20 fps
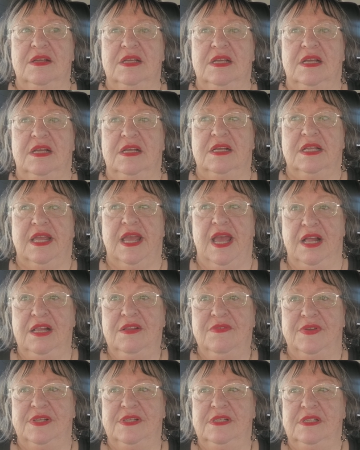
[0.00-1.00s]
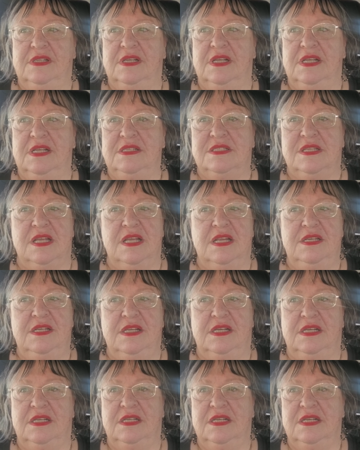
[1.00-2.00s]
uh, Kelvin, he said,
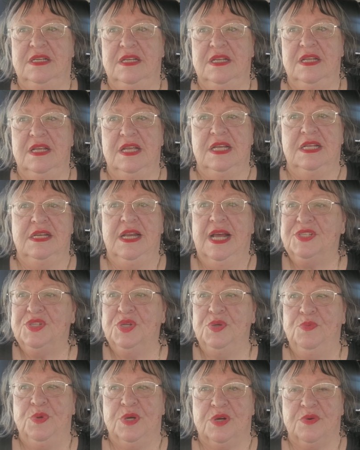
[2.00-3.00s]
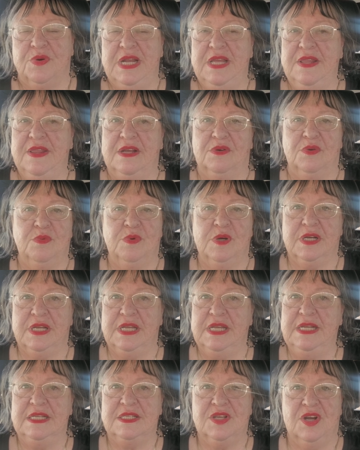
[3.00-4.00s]
uh, not to worry, they're
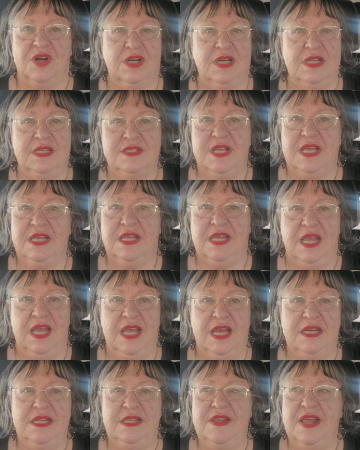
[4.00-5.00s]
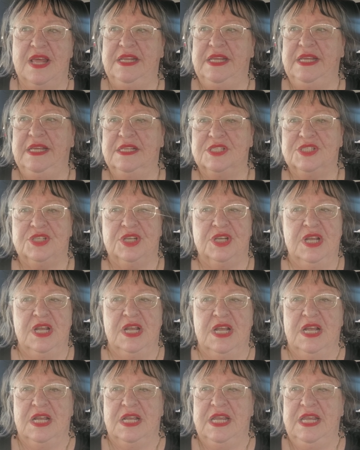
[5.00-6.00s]
working as hard as they can, and that each,
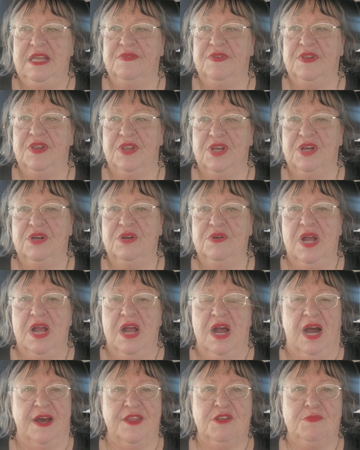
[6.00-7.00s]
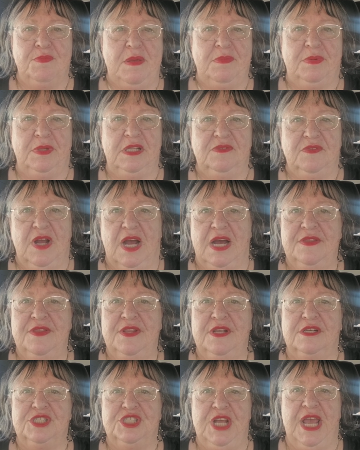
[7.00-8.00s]
even though other people have gotten
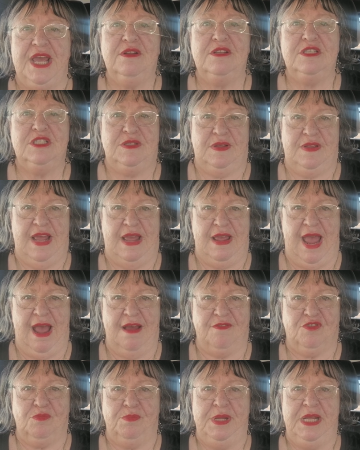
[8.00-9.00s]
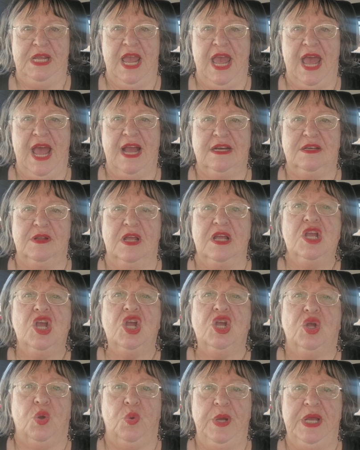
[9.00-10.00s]
their channels after being hacked
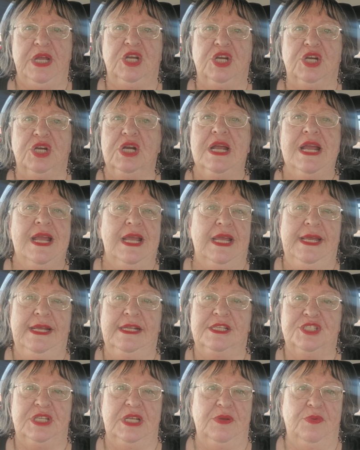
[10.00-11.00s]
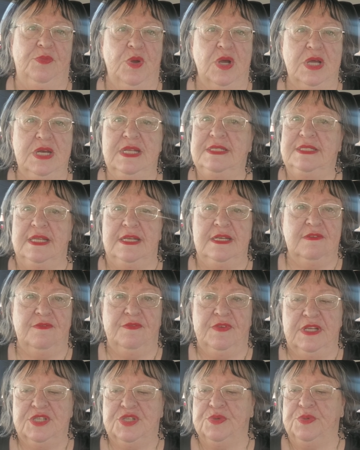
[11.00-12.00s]
quicker, each one is
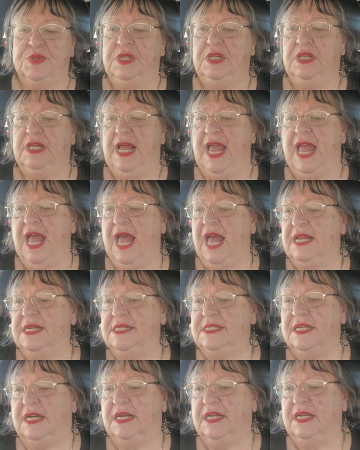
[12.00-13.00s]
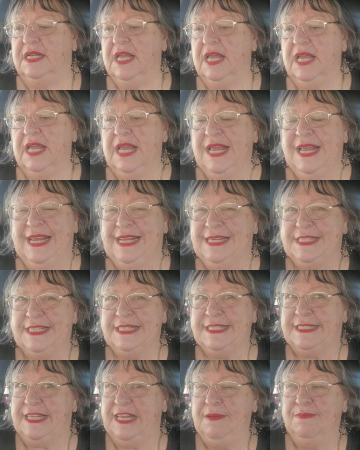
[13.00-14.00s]
individual. And uh, it
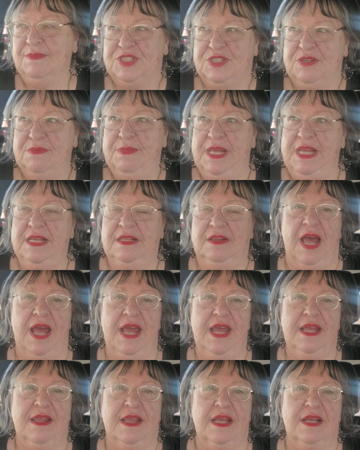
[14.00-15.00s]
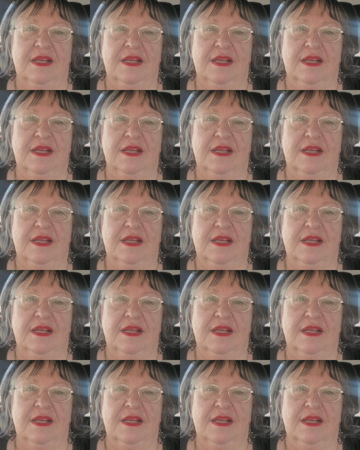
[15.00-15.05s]
just seems to me like